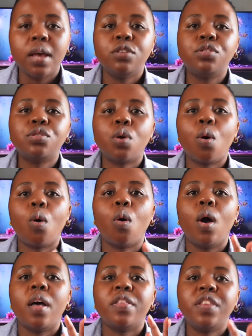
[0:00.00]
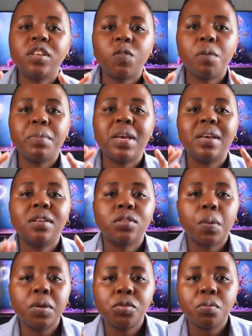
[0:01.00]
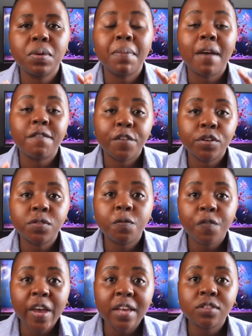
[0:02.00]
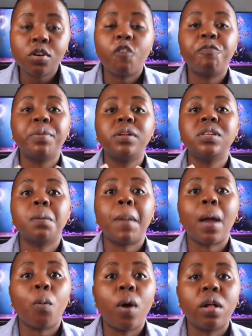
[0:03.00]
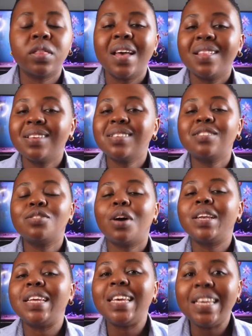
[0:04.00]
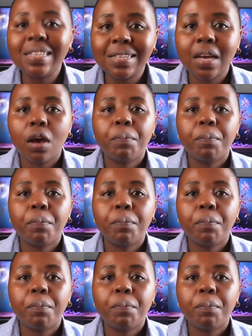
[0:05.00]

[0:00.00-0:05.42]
and so this for me is going to be my first phase of building my wealth this is not it